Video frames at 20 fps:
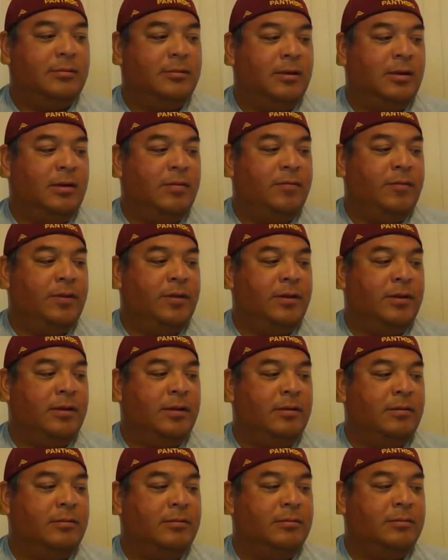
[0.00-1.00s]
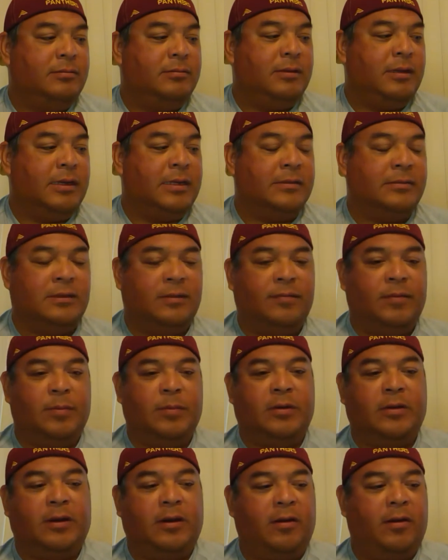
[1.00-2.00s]
of the
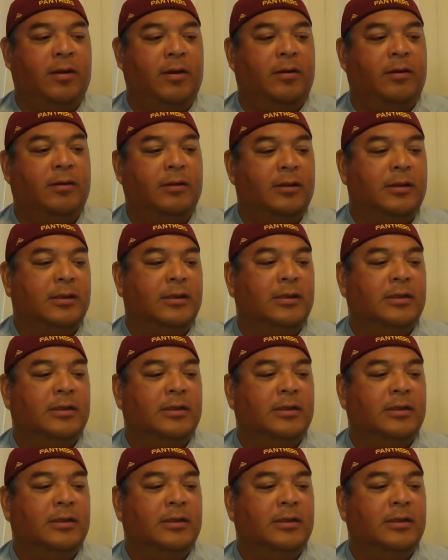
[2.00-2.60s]
material.